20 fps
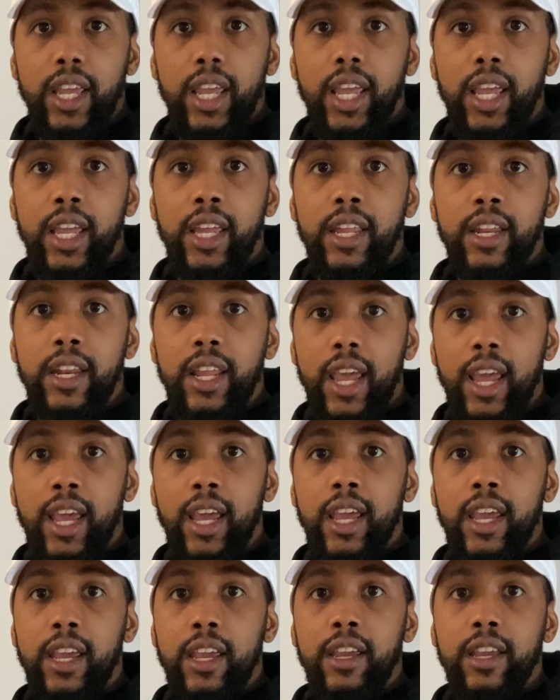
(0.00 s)
in
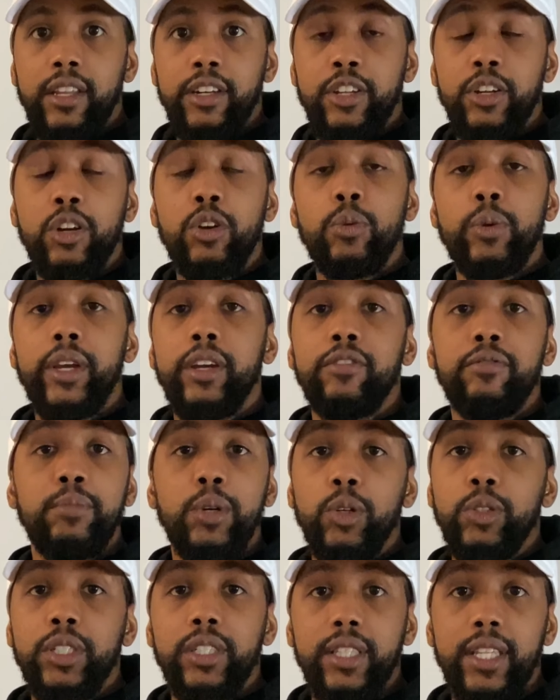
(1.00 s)
a degree of
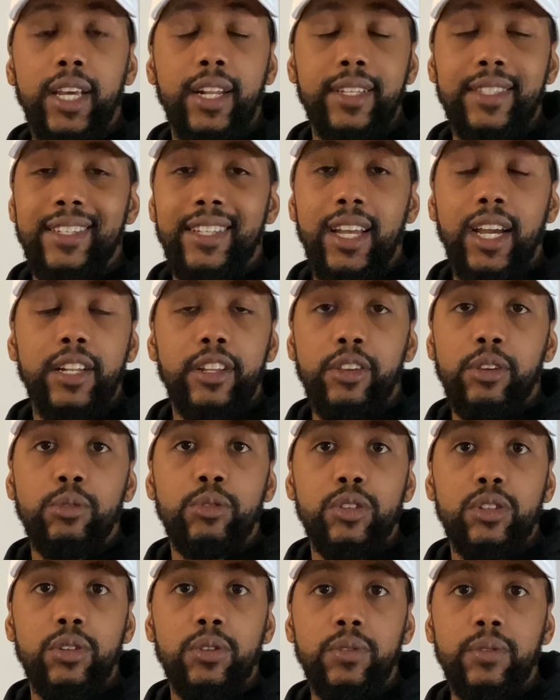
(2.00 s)
motion that it's not
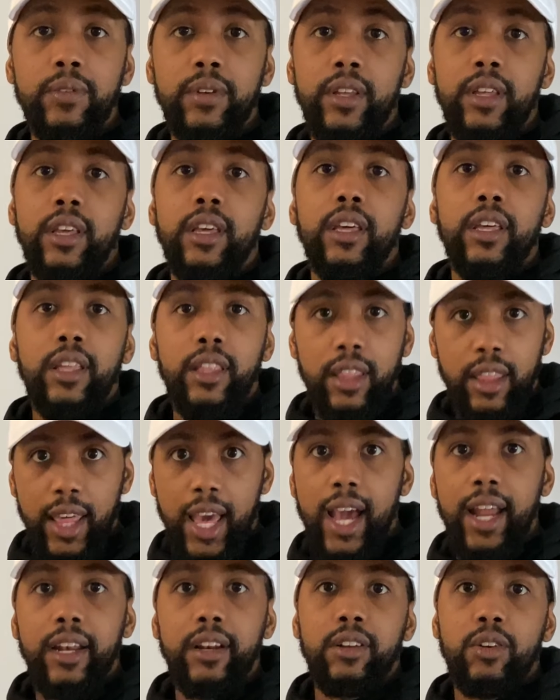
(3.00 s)
used to.
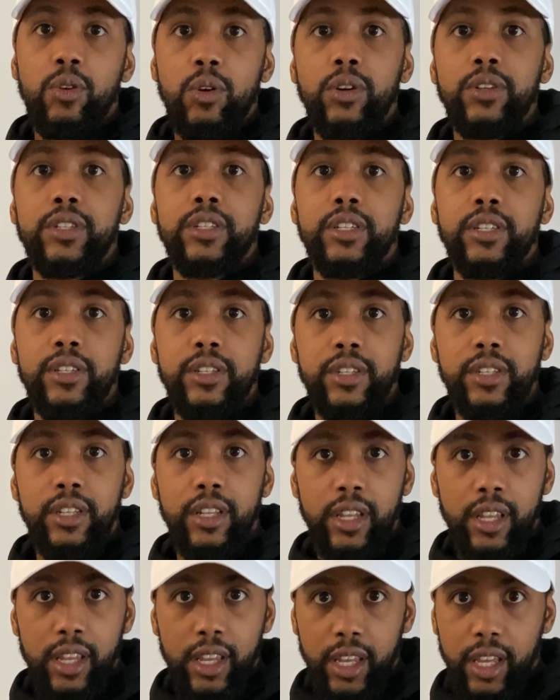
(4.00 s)
That causes
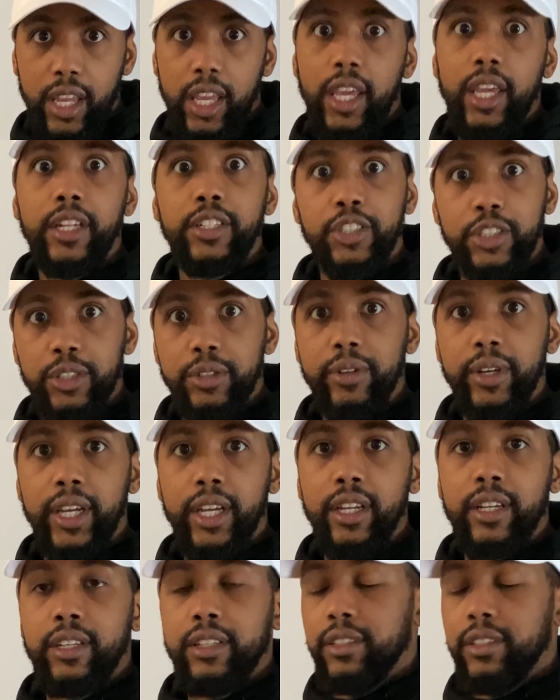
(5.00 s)
injury.